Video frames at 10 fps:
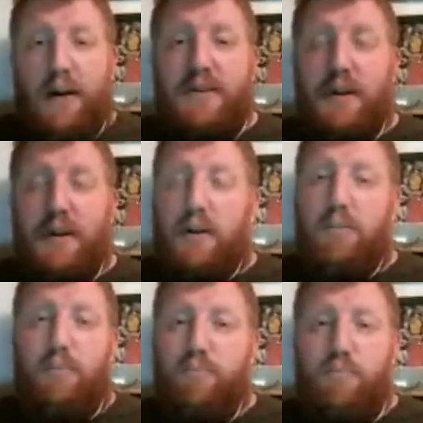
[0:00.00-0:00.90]
a
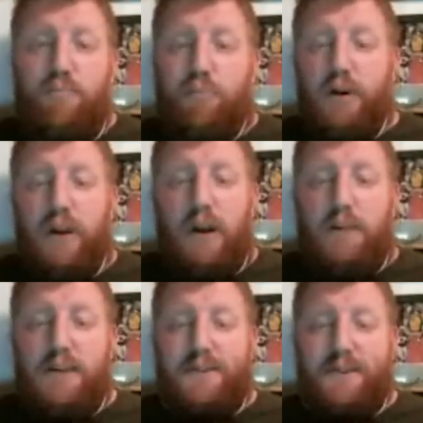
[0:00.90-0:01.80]
brilliant
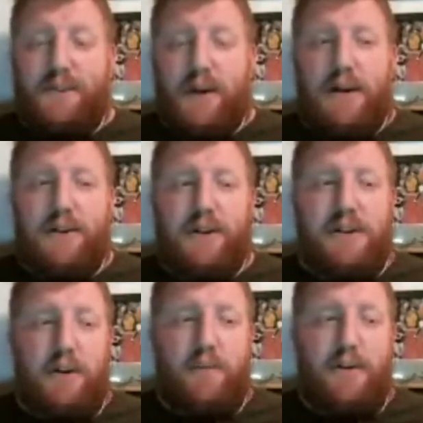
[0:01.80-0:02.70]
business strategy
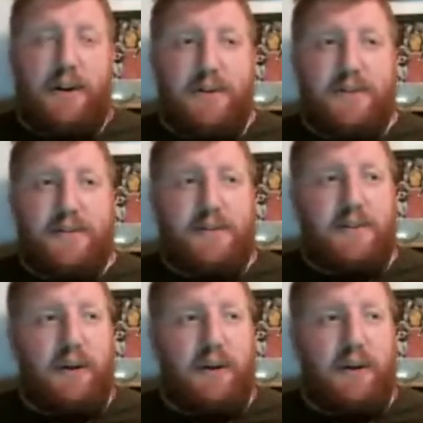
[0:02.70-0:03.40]
too, because